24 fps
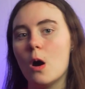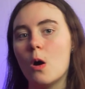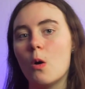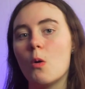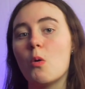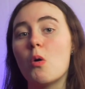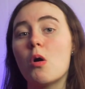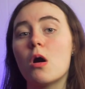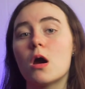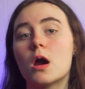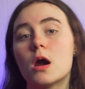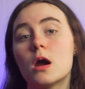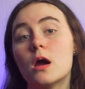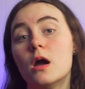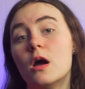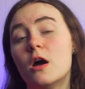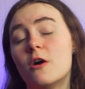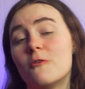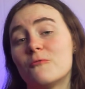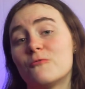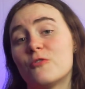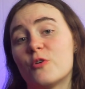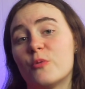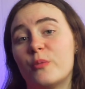or
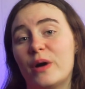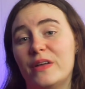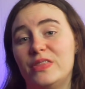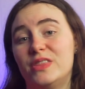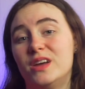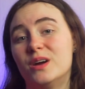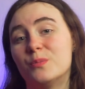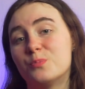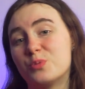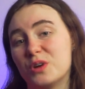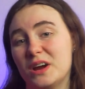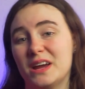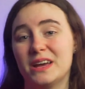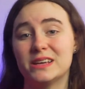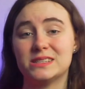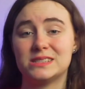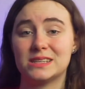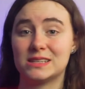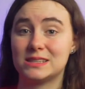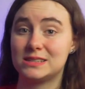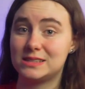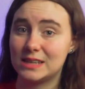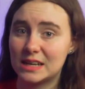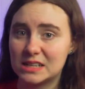for when their prey is
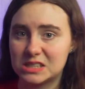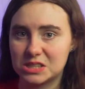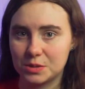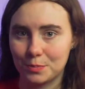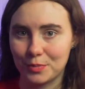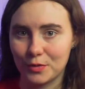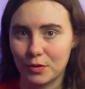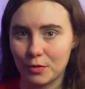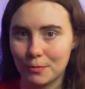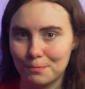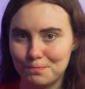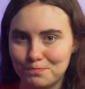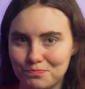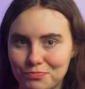accessible.